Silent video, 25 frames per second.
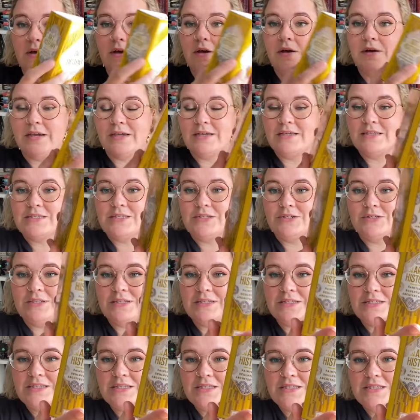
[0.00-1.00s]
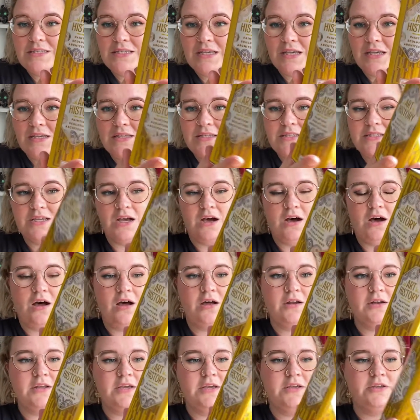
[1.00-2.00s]
Okay, so this says
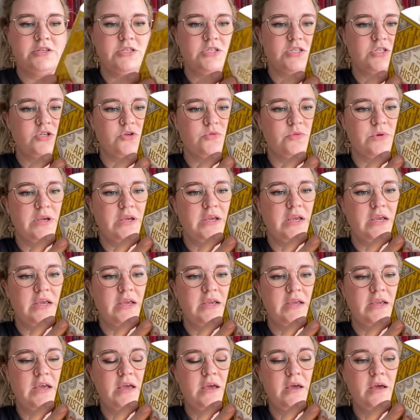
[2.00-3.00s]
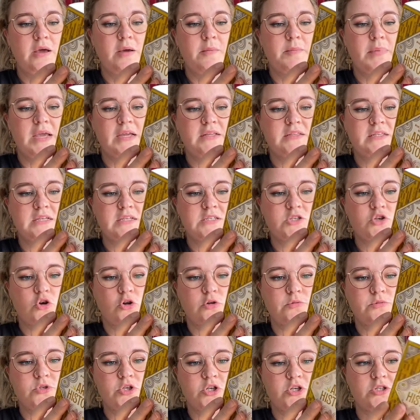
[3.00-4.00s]
art history, painting,
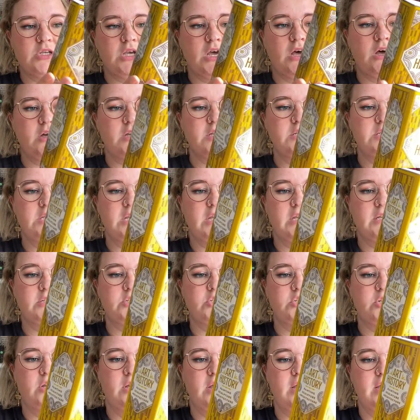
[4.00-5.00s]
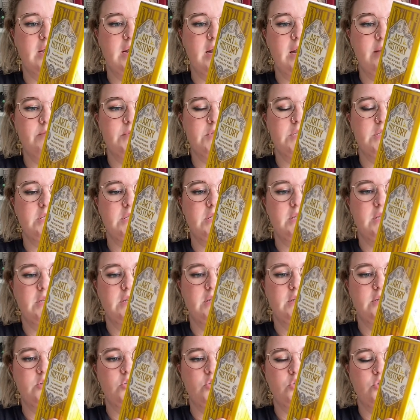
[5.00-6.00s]
sculptures, architecture, a glimpse
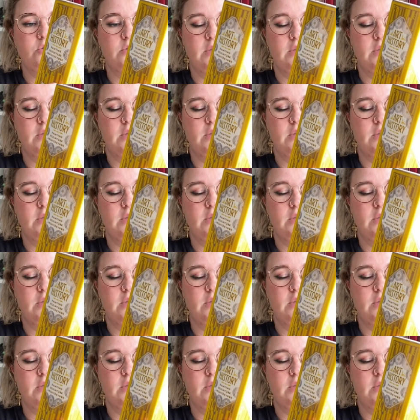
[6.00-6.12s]
into